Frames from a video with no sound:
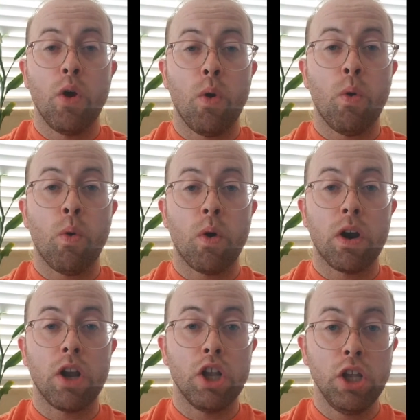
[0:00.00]

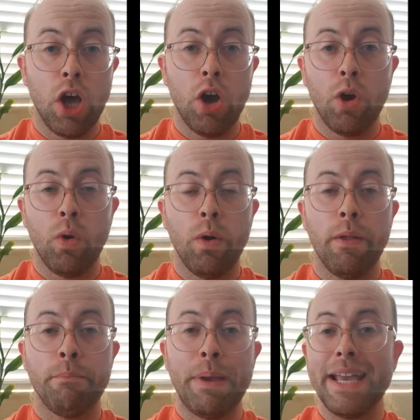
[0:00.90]
or low
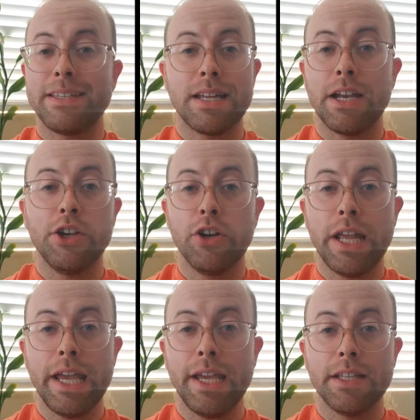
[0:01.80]
based on your
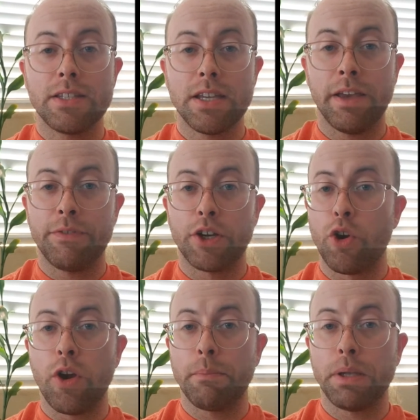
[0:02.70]
needs if you're
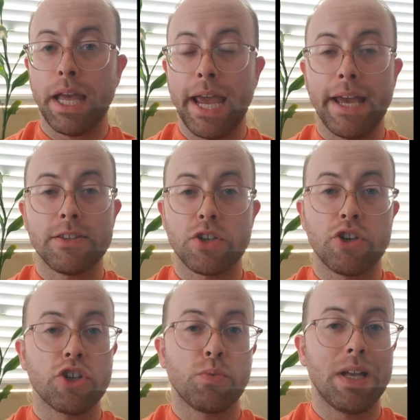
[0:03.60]
growing plants or
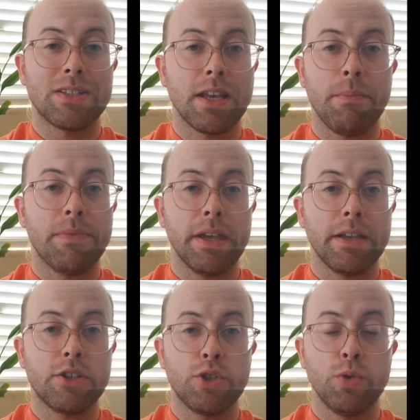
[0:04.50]
just want
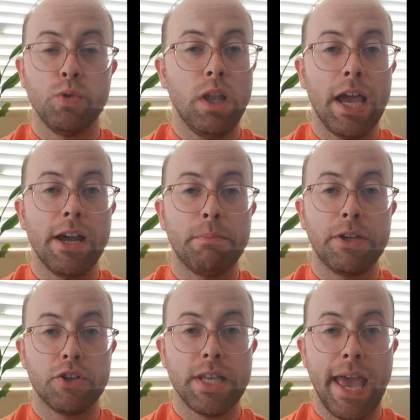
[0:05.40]
something to light up
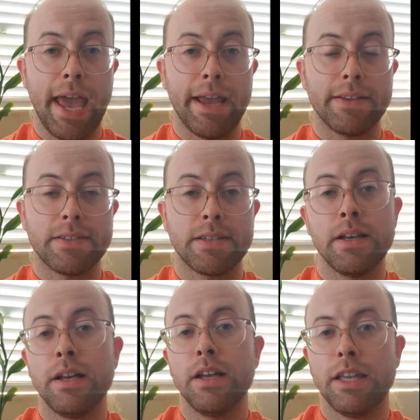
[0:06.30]
your tanks.
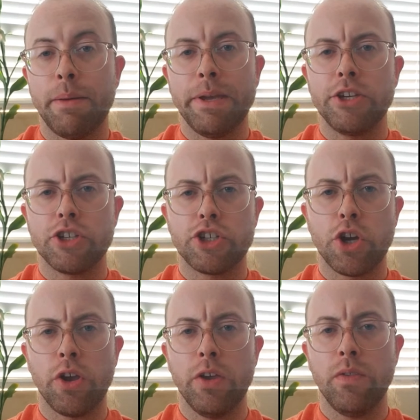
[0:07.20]
Let me just
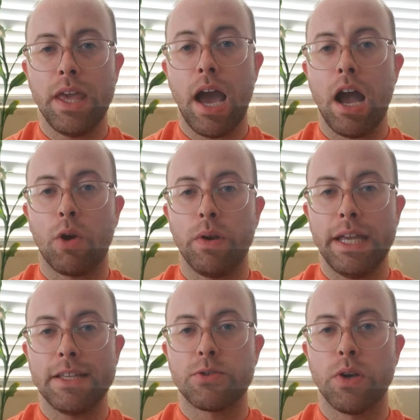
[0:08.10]
show you the
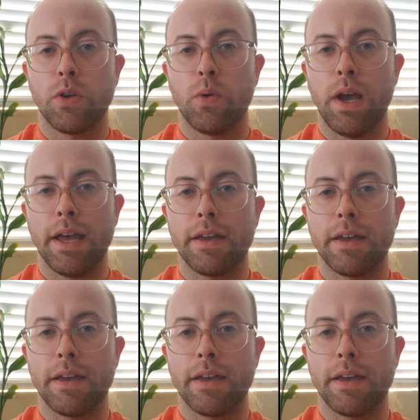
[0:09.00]
Aquaneats real quick.